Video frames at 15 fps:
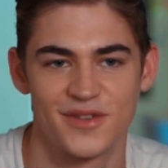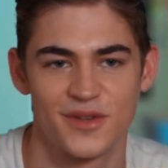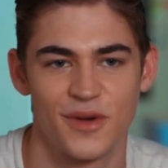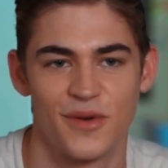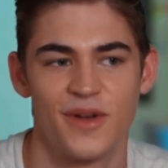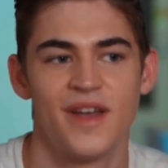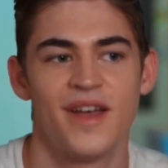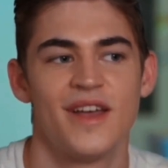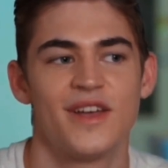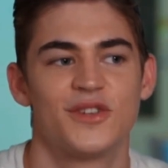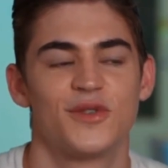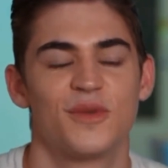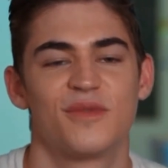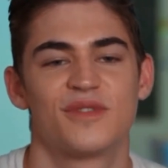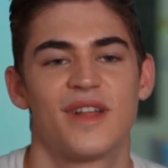so
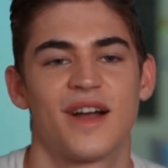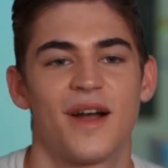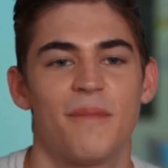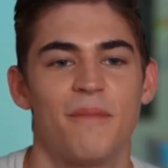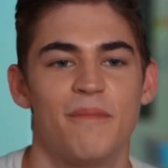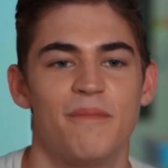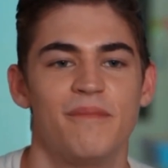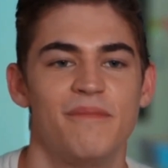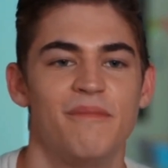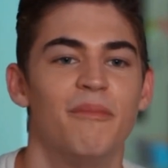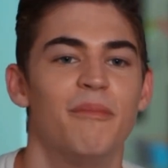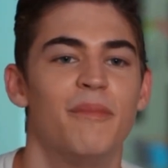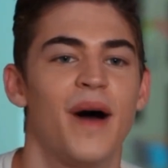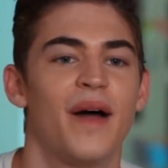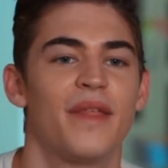she's almost like a
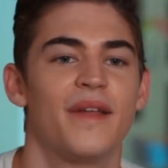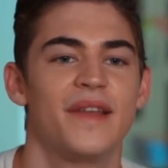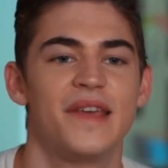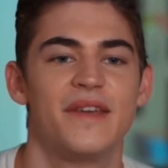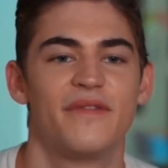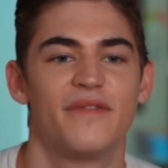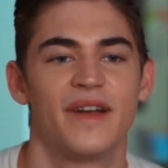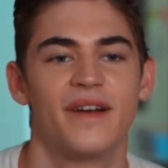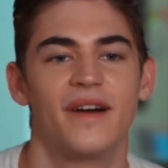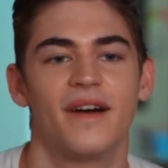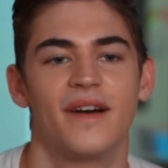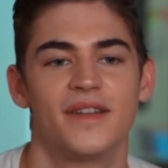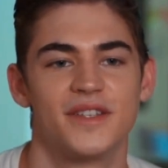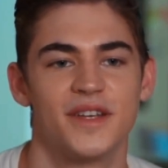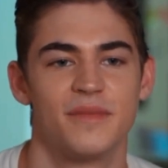motherly
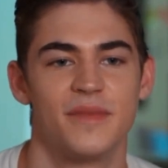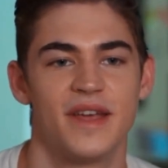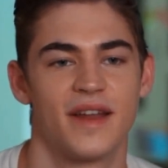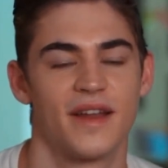figure to me,